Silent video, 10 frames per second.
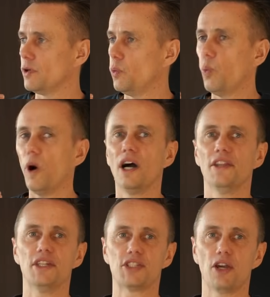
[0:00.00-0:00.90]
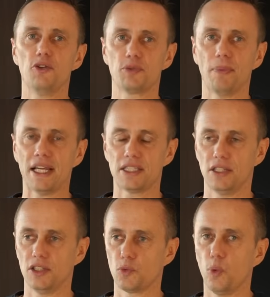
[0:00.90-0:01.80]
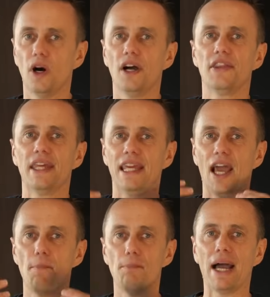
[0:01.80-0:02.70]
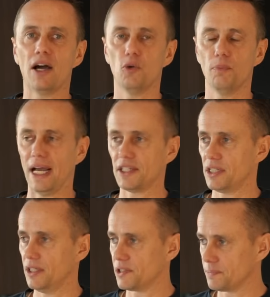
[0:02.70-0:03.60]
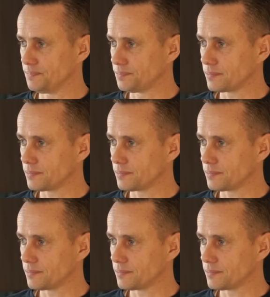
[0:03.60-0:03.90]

why the dose matters, why the amount matters.